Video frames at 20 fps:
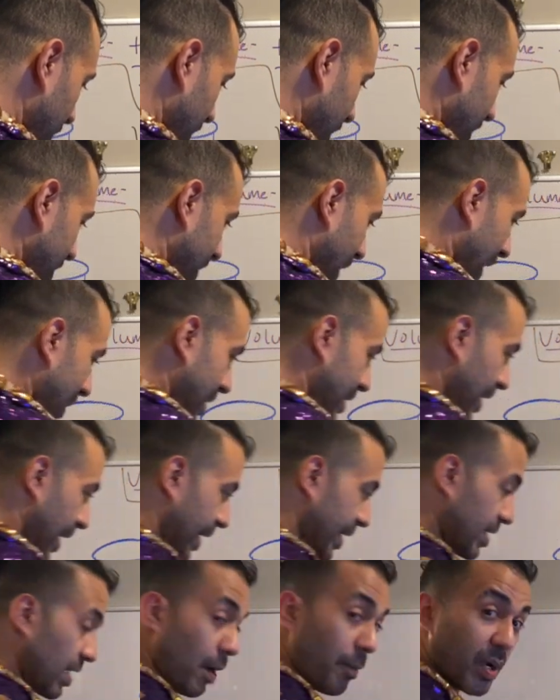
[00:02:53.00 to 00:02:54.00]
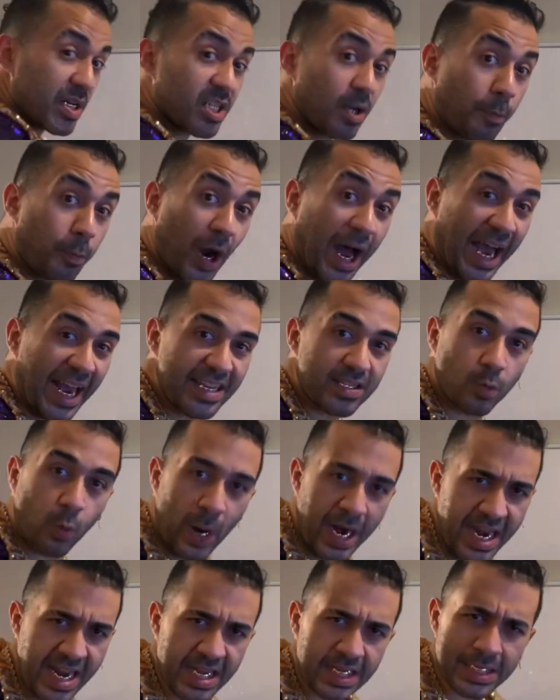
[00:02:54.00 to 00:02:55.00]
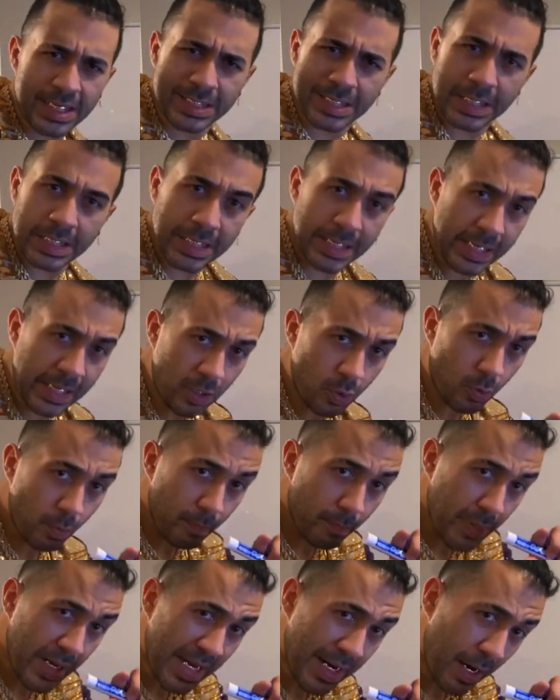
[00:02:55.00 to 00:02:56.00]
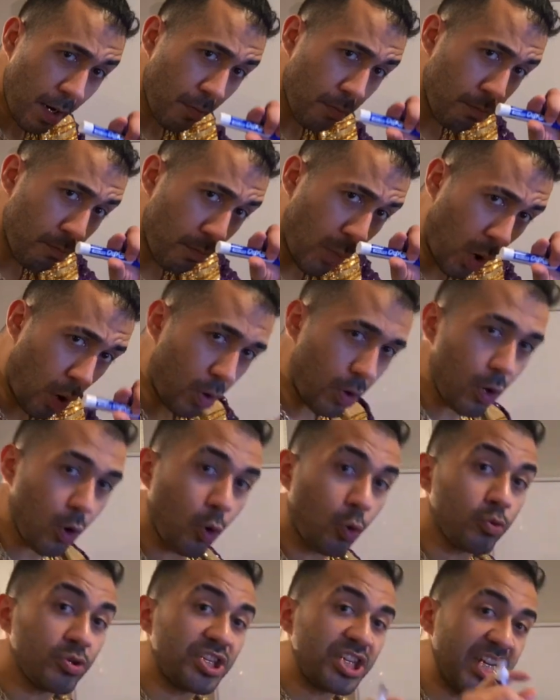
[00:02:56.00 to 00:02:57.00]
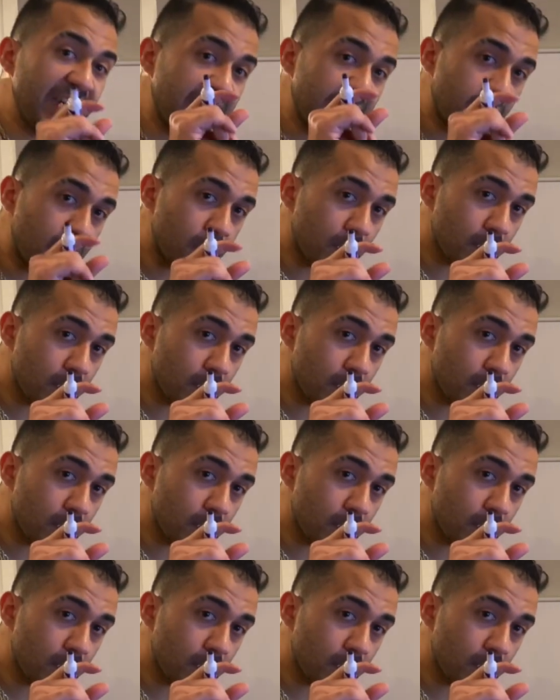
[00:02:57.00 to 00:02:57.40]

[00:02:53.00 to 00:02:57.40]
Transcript: That's nice. But surprise, wait, there's a little bit more. Un chin.